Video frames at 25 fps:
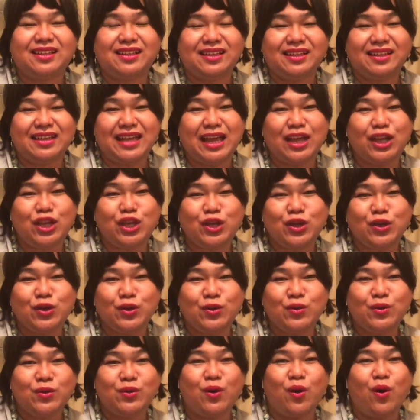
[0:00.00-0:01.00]
Thank
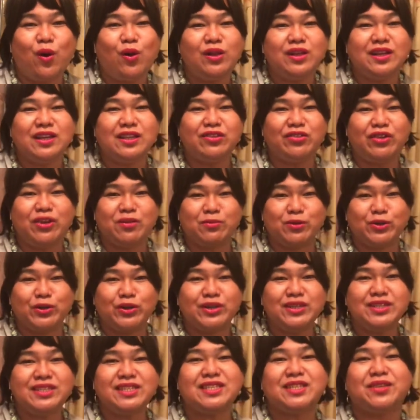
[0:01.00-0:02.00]
you, all
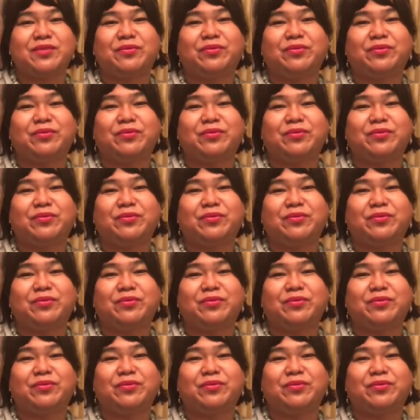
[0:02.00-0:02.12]
kadreamers.